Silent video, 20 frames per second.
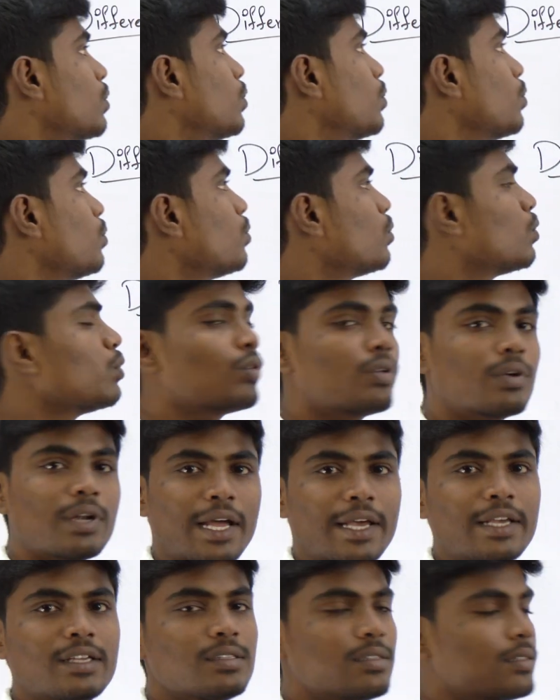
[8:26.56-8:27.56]
To cook
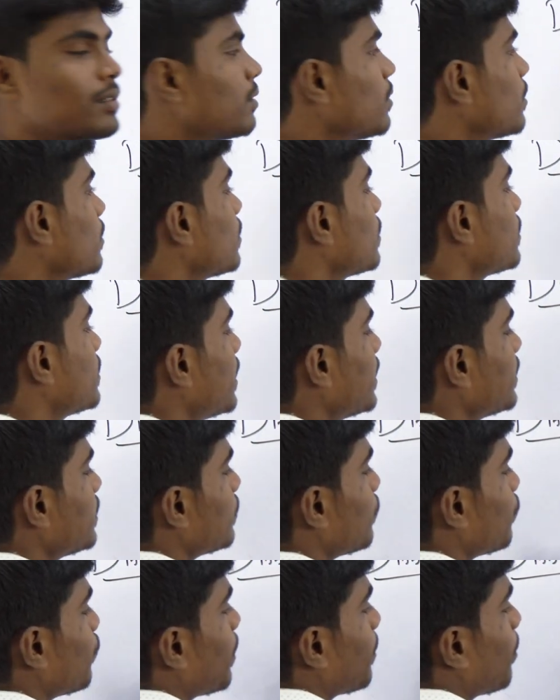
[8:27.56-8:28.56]
rice,
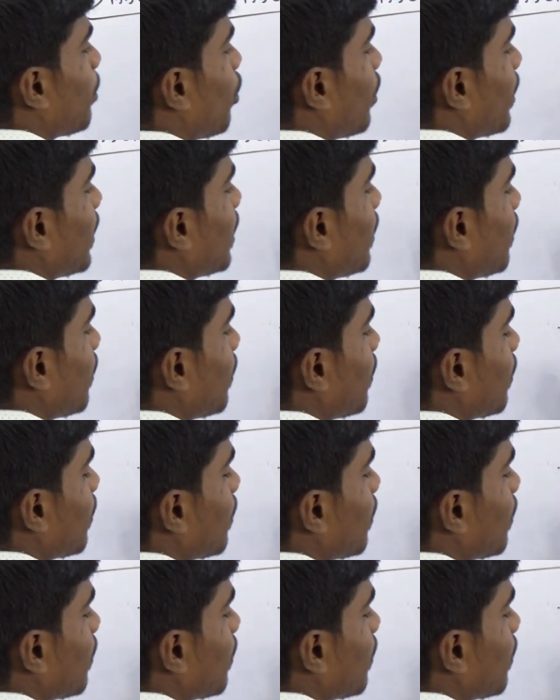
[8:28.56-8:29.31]
just we boil.